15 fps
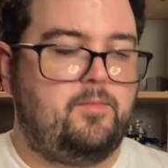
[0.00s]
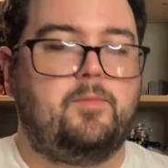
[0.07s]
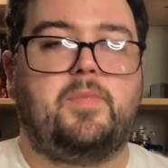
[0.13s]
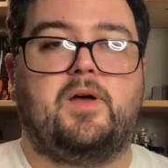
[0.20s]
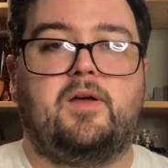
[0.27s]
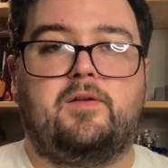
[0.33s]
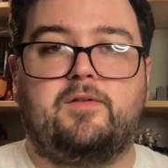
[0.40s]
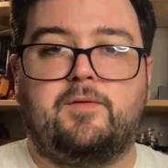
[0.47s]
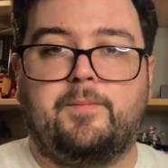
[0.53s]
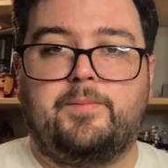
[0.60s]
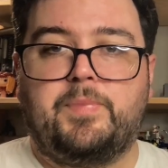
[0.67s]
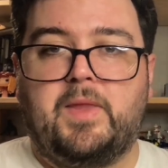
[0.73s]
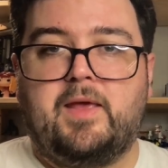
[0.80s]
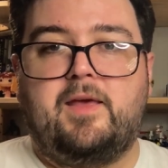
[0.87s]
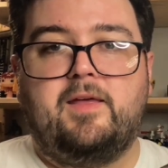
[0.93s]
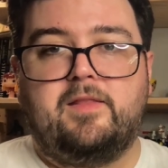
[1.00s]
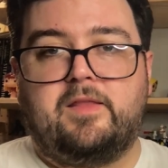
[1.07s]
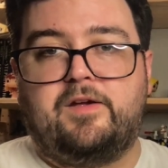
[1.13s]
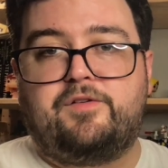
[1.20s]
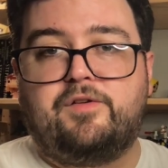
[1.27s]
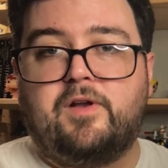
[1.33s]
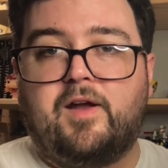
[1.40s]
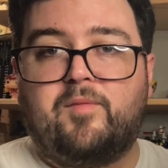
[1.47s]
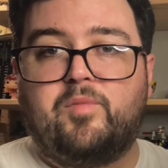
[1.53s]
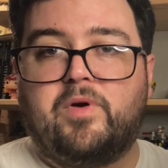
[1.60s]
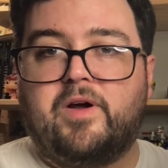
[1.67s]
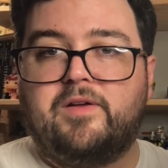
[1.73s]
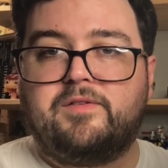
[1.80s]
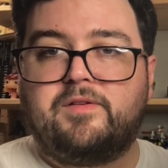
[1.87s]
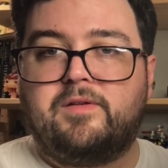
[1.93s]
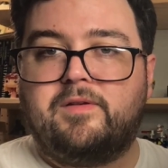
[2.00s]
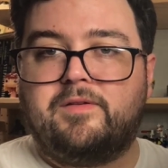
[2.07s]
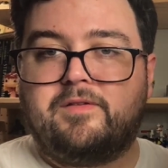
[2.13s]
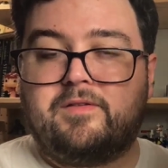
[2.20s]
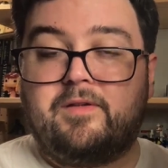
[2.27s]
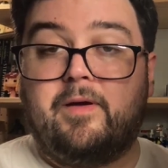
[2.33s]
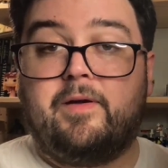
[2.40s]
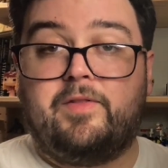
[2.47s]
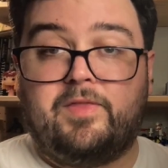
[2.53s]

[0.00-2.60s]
but they should have prices.